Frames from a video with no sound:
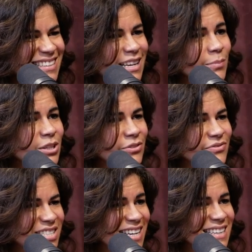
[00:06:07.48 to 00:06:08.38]
But you've
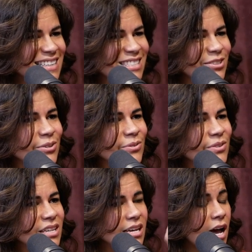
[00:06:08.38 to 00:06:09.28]
done it. So
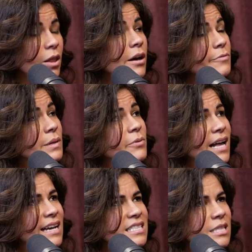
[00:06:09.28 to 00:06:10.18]
a lot of people
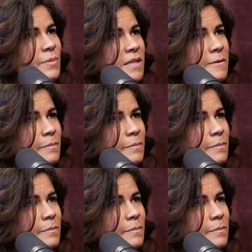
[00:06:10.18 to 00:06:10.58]
ask me,